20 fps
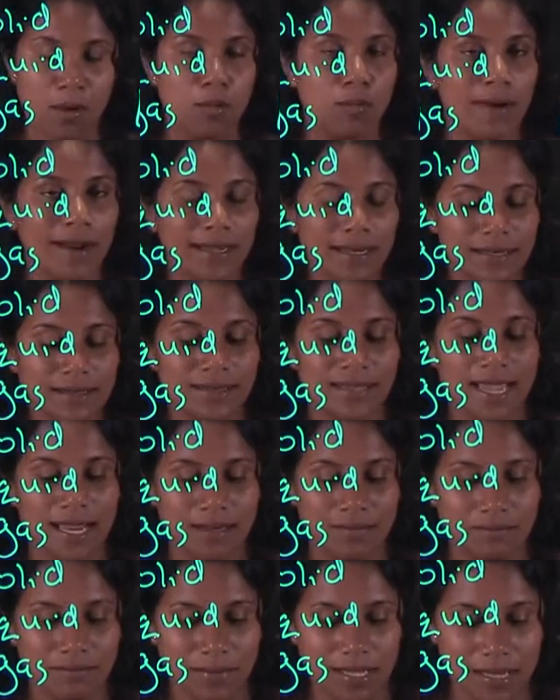What
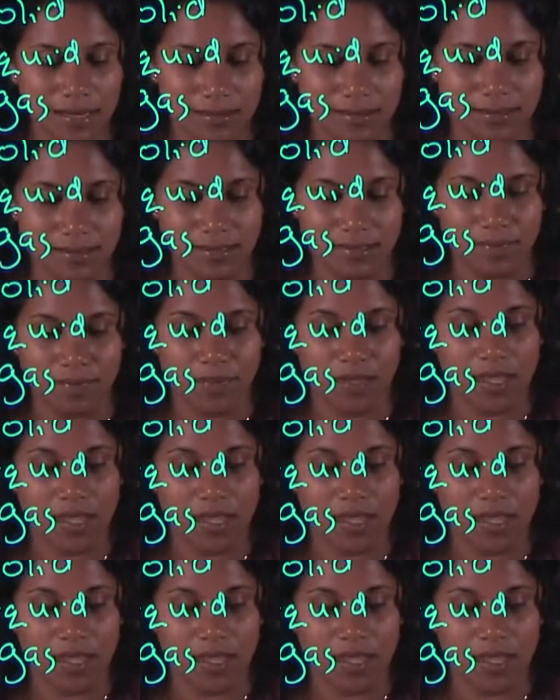that means?